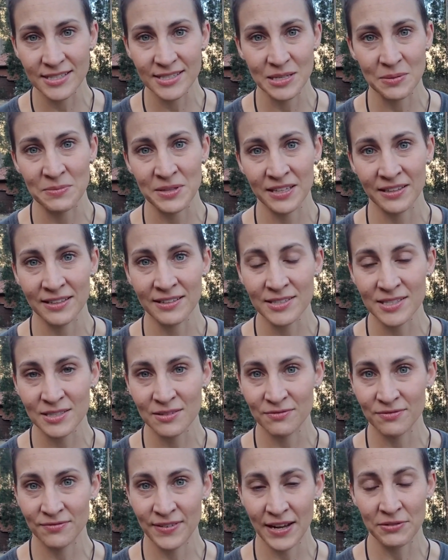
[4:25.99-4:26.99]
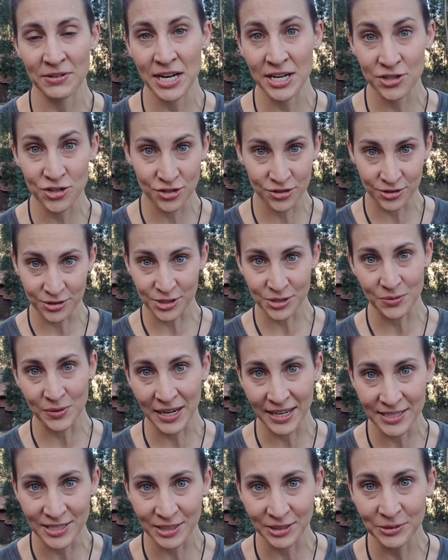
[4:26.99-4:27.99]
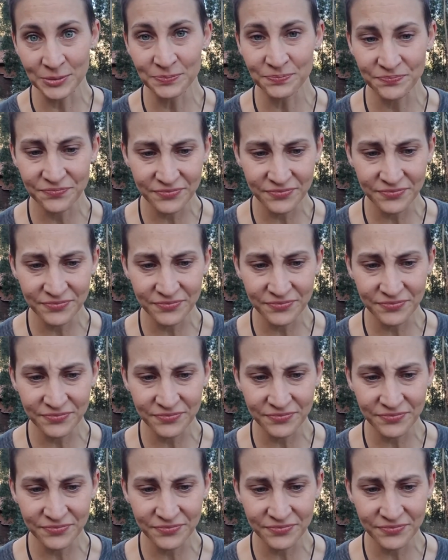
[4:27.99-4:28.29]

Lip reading: It's something that's foundational to what I do.